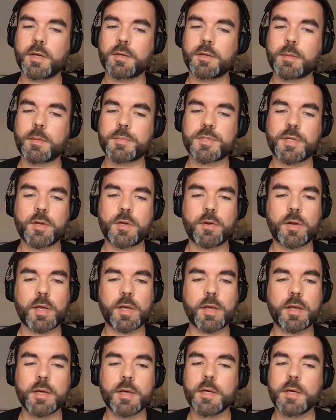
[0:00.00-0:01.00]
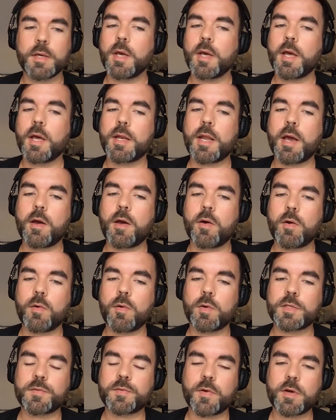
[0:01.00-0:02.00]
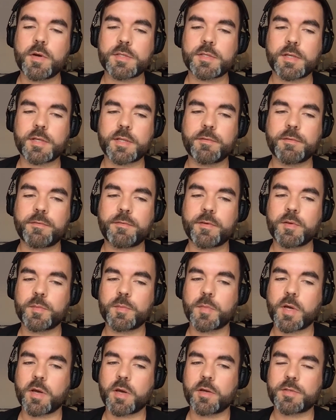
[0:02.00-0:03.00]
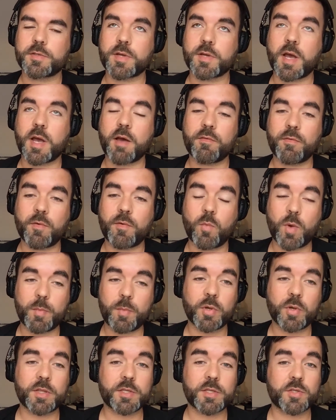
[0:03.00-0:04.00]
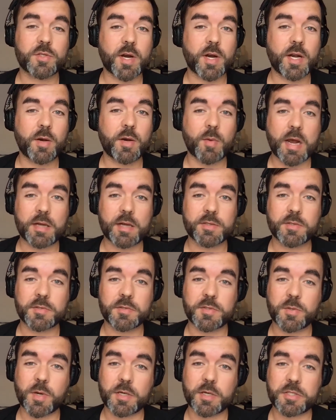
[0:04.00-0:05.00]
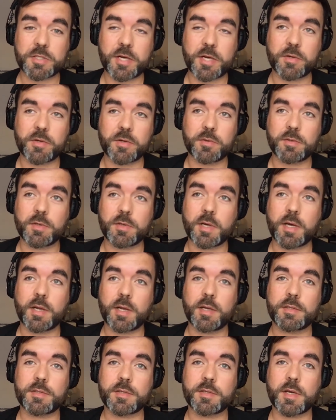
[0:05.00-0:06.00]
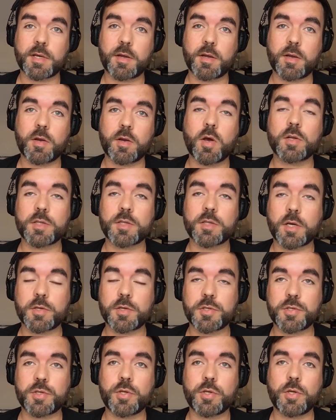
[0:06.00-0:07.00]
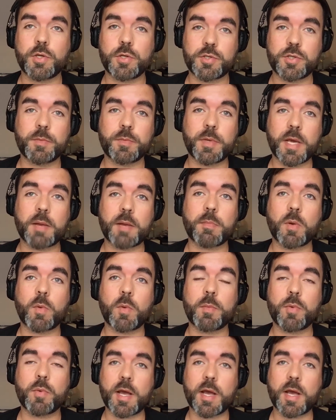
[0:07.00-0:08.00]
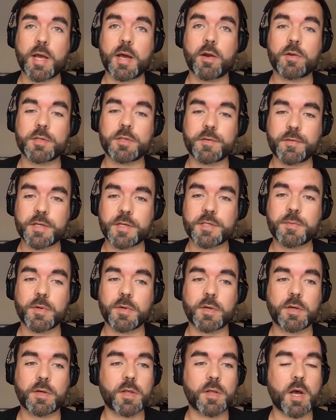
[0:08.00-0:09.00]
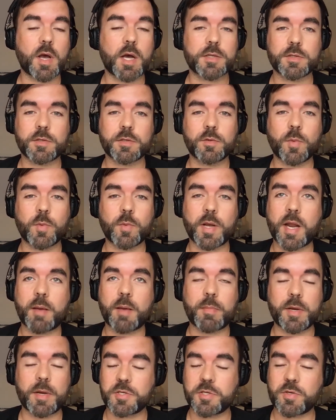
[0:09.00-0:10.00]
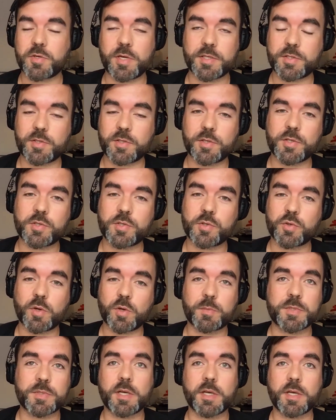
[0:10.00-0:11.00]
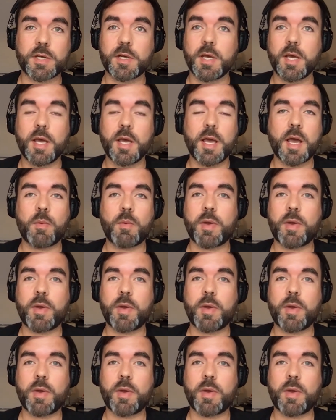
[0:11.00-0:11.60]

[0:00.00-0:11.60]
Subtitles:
Absolutely. Now, as far as like the film goes, we put the trailer out onto our channel, and not on our YouTube yet, but we put it out onto Facebook. The article went up literally as soon as you dropped it, and